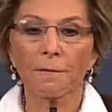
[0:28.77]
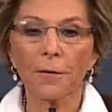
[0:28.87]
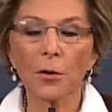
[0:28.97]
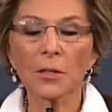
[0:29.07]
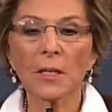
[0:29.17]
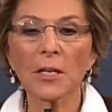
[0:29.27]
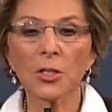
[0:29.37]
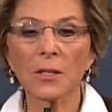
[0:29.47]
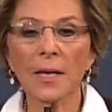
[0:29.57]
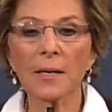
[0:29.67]
first
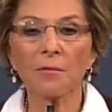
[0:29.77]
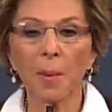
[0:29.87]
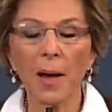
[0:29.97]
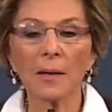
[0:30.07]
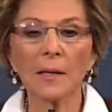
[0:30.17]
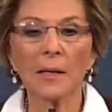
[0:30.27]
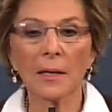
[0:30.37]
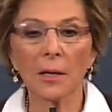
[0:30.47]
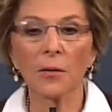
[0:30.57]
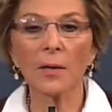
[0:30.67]
legislative body
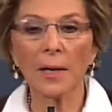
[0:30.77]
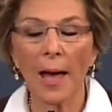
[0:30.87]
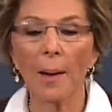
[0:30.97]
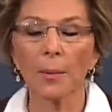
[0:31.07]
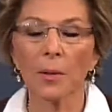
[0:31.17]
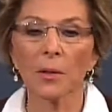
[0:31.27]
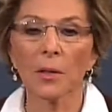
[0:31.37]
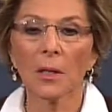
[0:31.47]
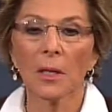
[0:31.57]
here in the Capitol